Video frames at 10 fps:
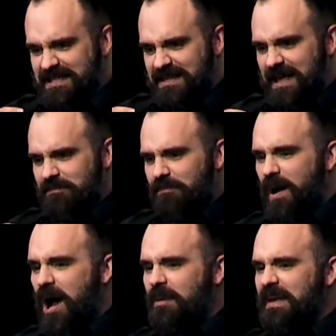that
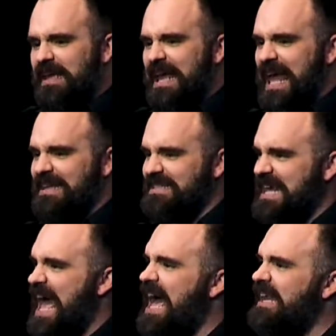mommy and
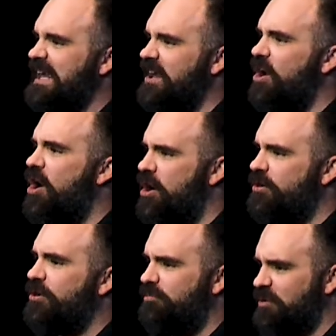daddy are
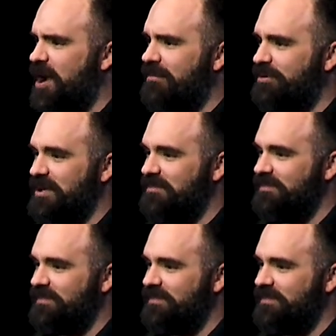her problem